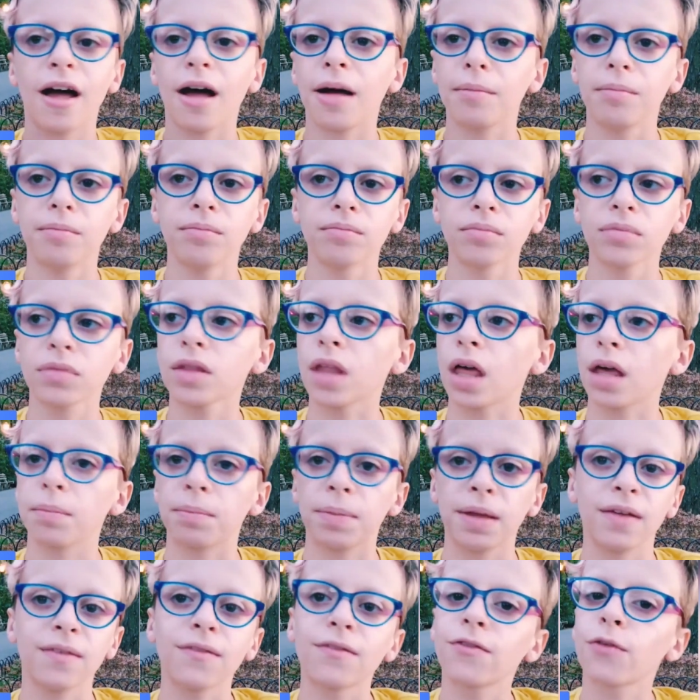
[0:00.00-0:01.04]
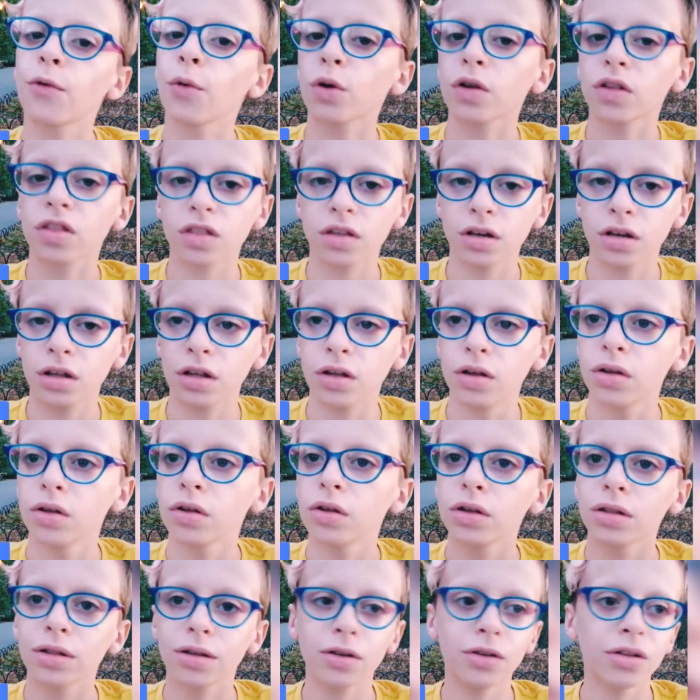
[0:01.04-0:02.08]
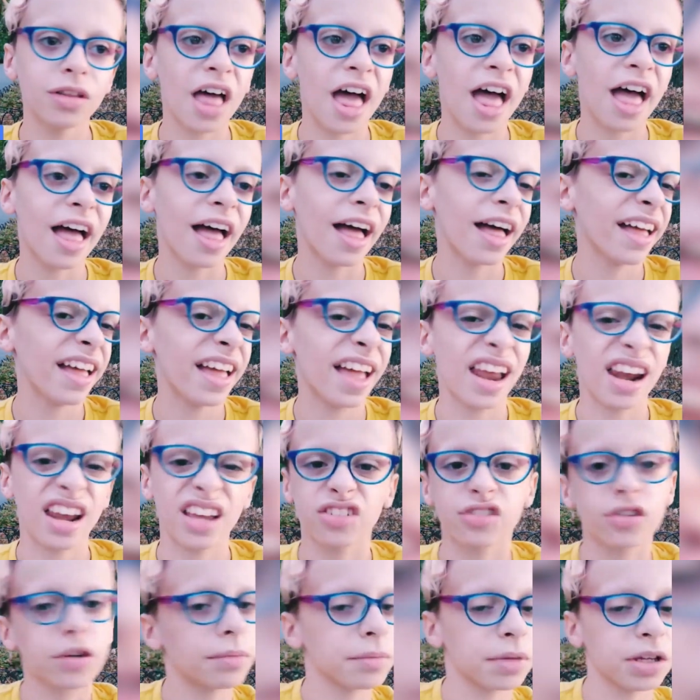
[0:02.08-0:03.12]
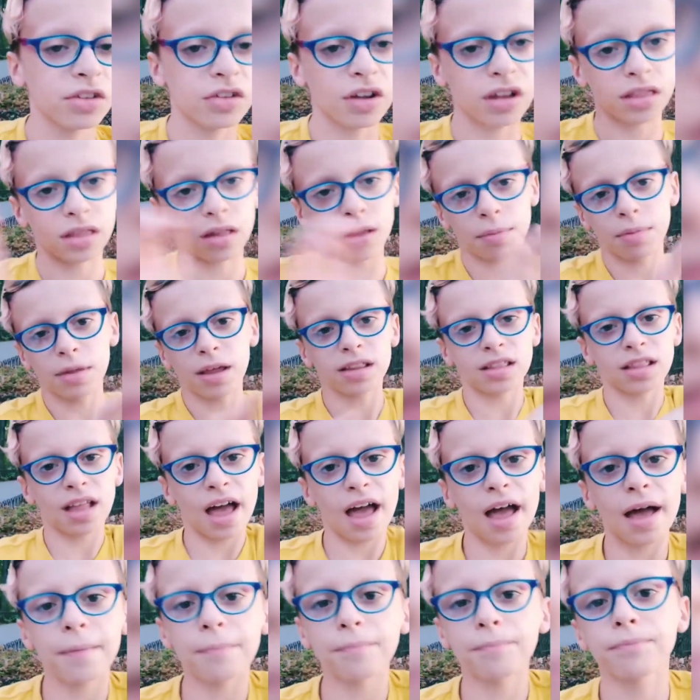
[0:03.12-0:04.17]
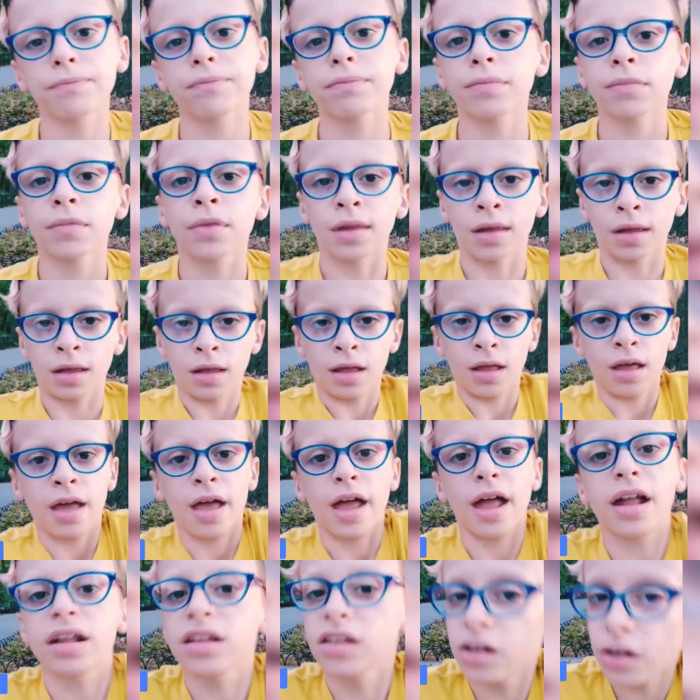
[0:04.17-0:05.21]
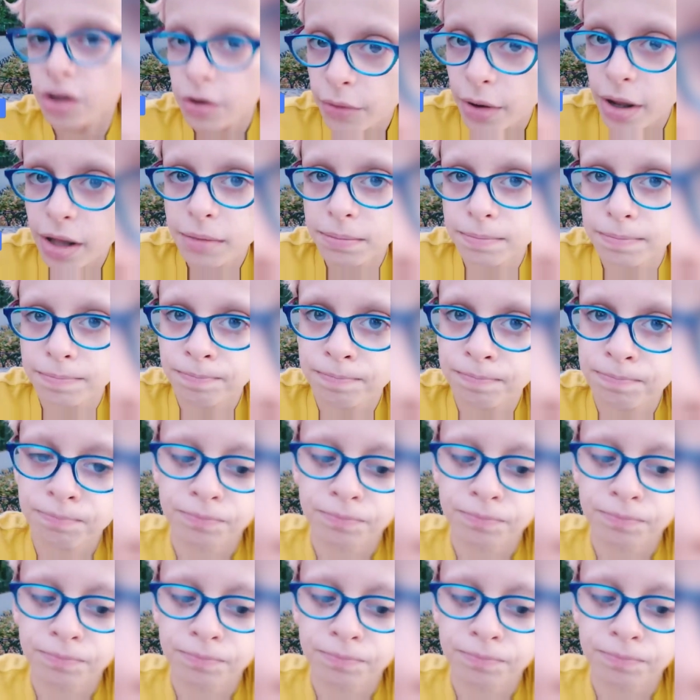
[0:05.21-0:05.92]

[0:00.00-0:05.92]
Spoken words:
that I'm like being forced to do that and I shouldn't be dressed up like that. And you know what?